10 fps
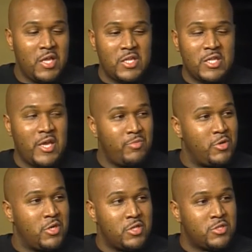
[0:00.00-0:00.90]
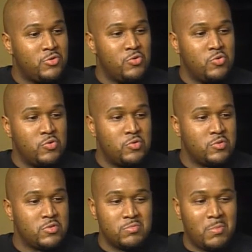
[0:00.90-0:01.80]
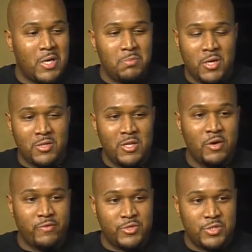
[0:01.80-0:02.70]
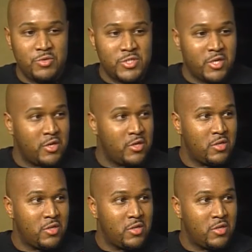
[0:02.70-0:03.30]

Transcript: led me into my love of shoe design.